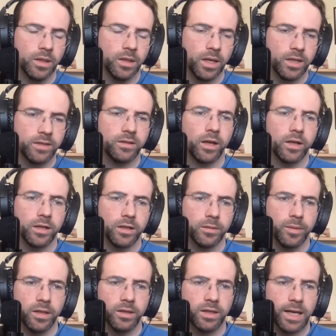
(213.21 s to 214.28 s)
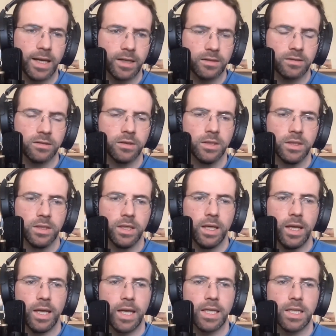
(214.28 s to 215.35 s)
excited about that.
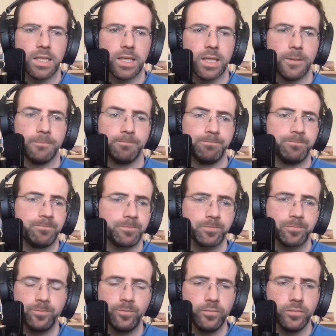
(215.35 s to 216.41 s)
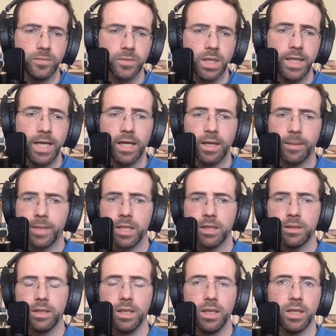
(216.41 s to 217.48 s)
And
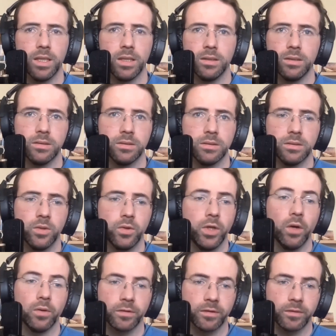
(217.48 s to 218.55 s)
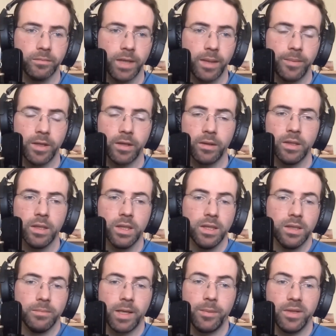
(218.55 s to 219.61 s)
who knows? Maybe
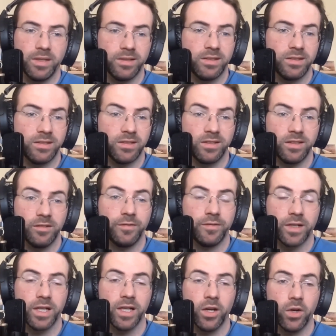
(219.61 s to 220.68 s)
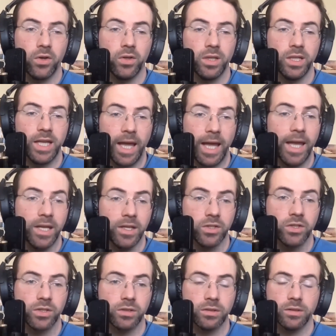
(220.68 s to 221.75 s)
this is still very early
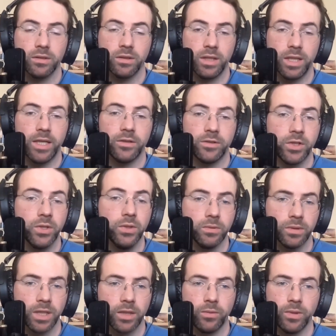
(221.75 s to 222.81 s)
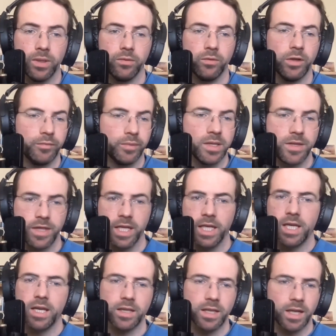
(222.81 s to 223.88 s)
age, the layer two. Like we've been
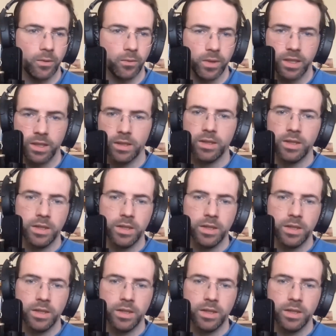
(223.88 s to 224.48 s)
thinking that we